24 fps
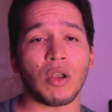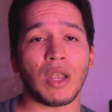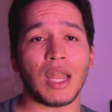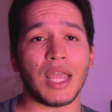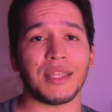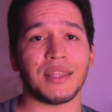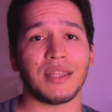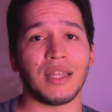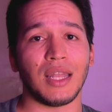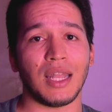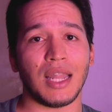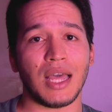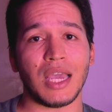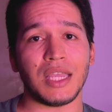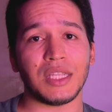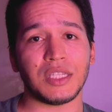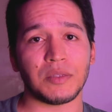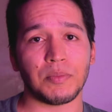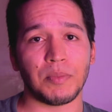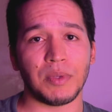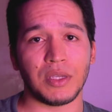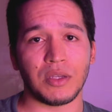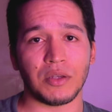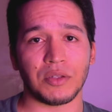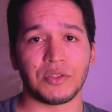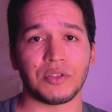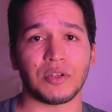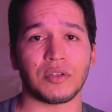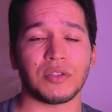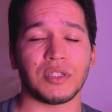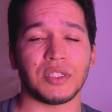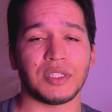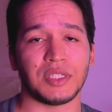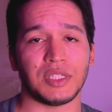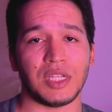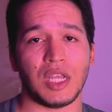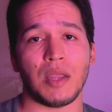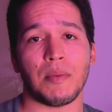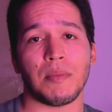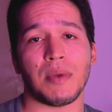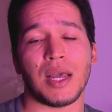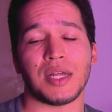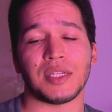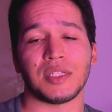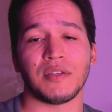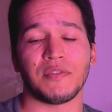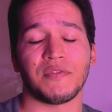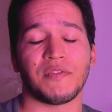like the lights because they're the same
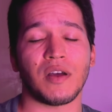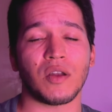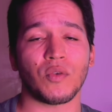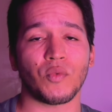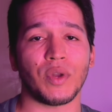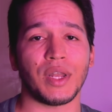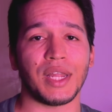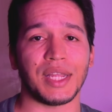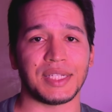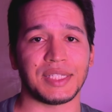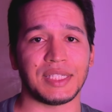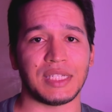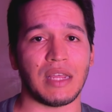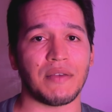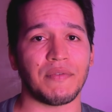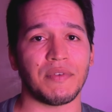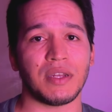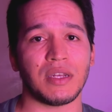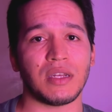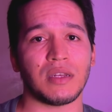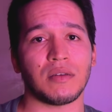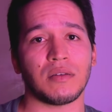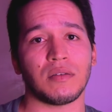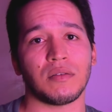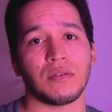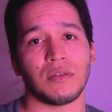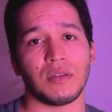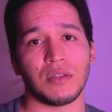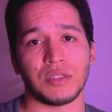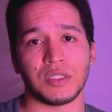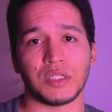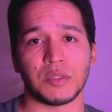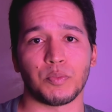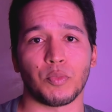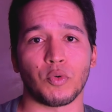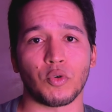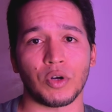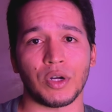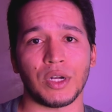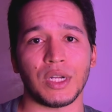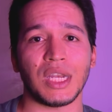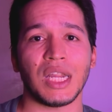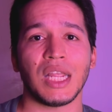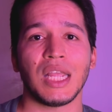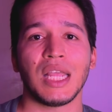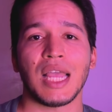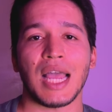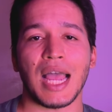as the Funwheel X7
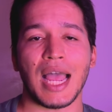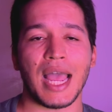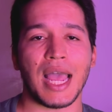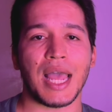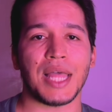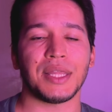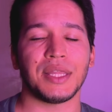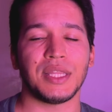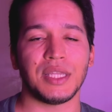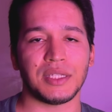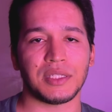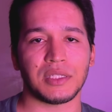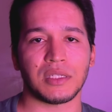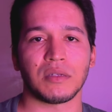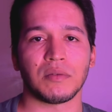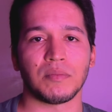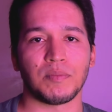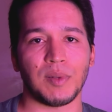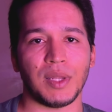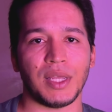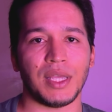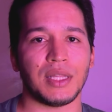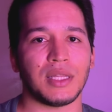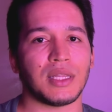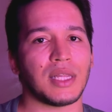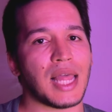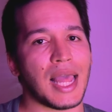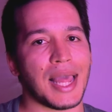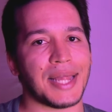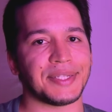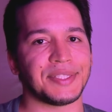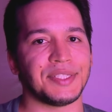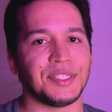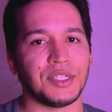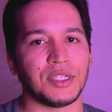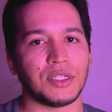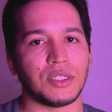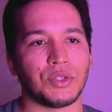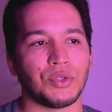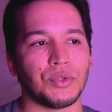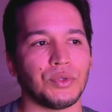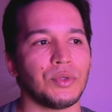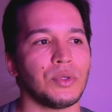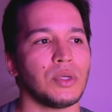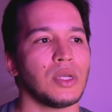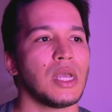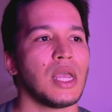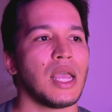Sport. I had this complaint last year
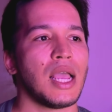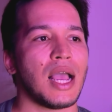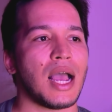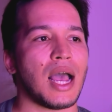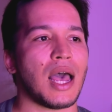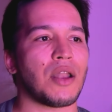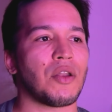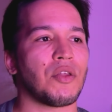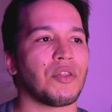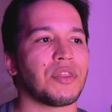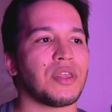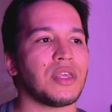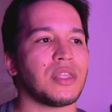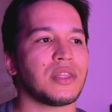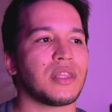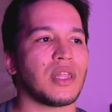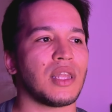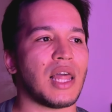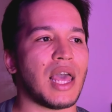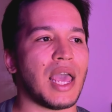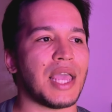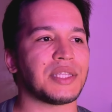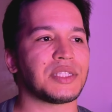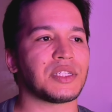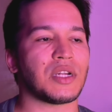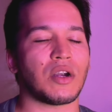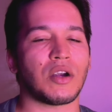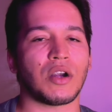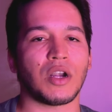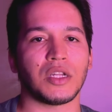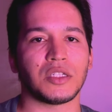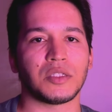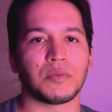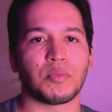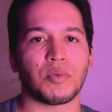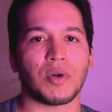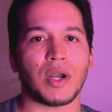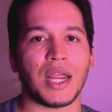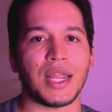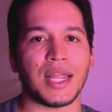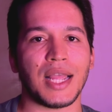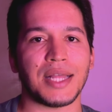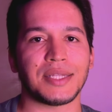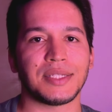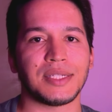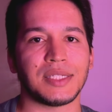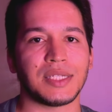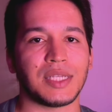too. I don't think the lights are as bright
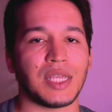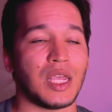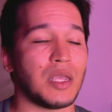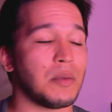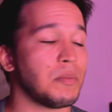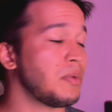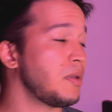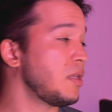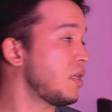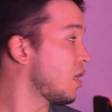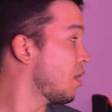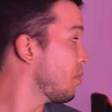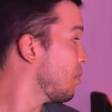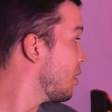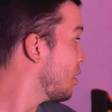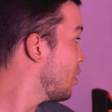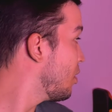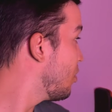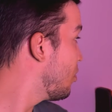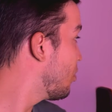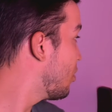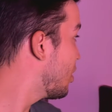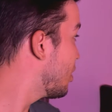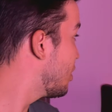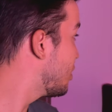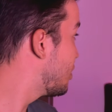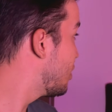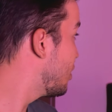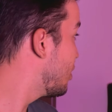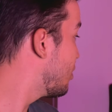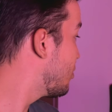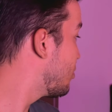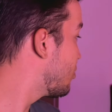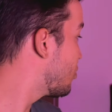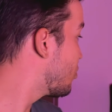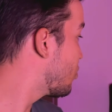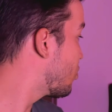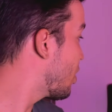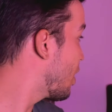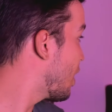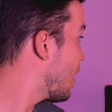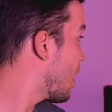as it can be. I mean, you can see them right